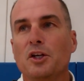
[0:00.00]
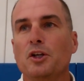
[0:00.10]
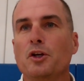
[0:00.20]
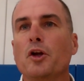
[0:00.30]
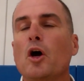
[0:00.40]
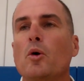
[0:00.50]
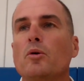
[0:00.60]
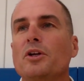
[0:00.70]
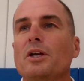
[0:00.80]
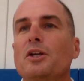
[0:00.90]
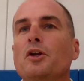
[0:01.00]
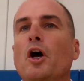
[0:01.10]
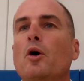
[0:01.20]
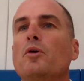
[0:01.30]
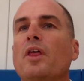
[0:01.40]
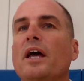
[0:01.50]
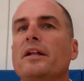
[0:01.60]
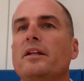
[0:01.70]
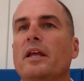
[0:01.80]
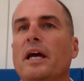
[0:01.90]
You know that
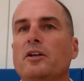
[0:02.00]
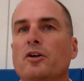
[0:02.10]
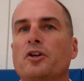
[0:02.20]
you're